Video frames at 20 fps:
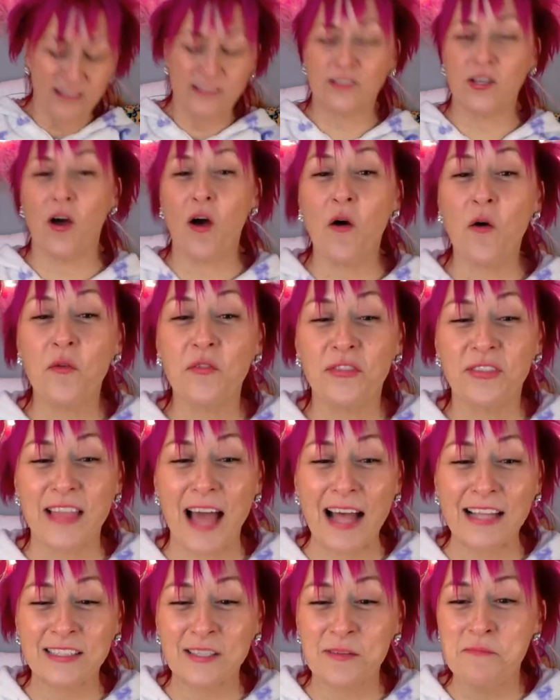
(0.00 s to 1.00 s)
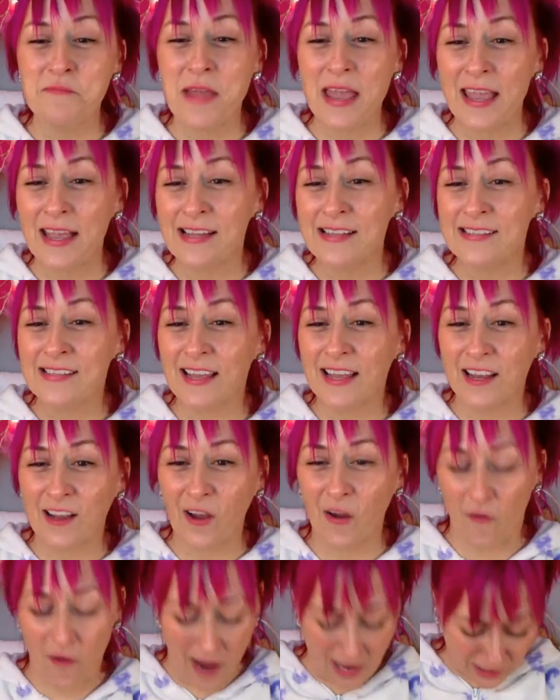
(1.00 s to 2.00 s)
So that's amazing.
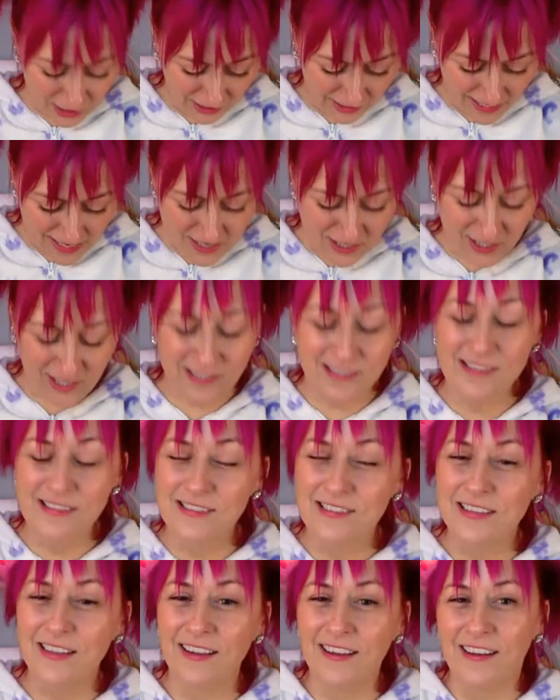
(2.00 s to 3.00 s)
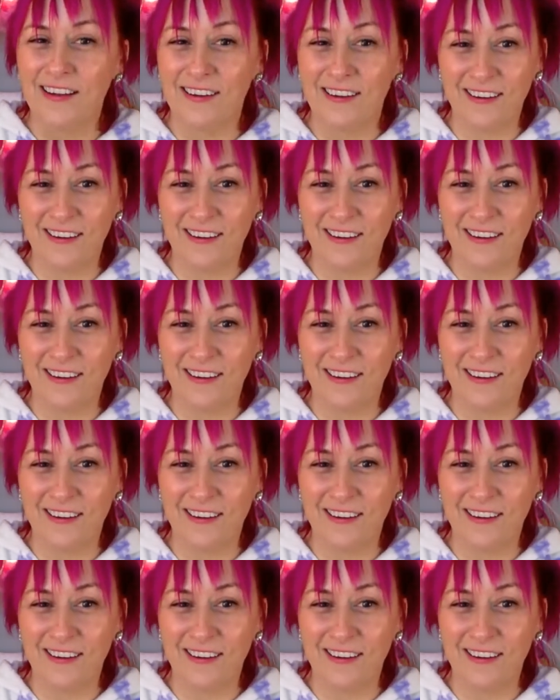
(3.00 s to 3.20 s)
Congratulations.